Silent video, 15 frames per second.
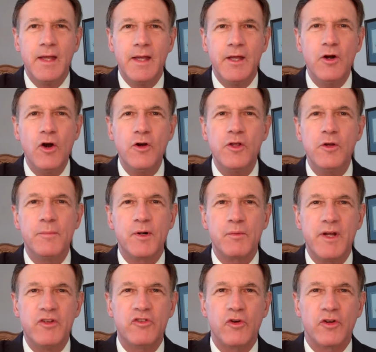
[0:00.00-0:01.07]
In our human
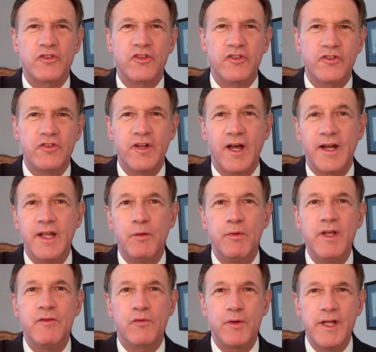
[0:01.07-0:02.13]
resources study,
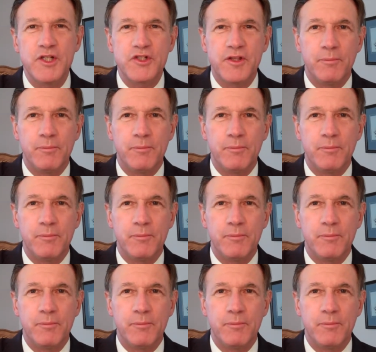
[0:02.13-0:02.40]
we've reached